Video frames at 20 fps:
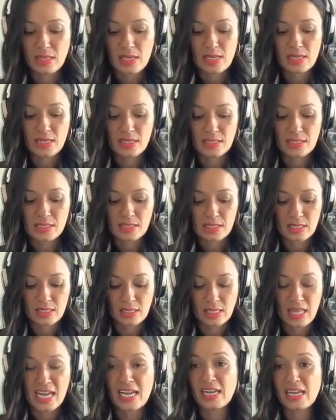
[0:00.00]
is
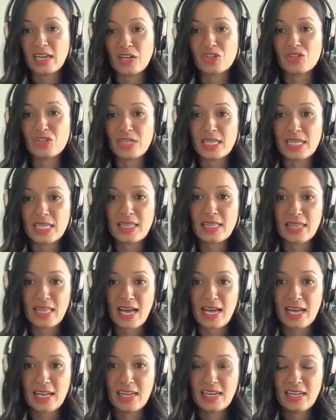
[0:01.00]
lying underneath of
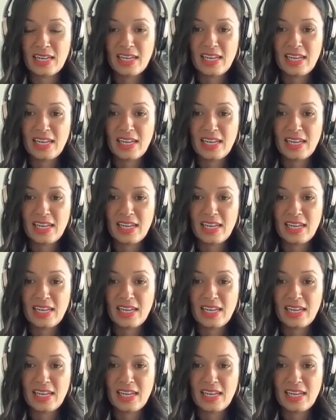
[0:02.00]
that.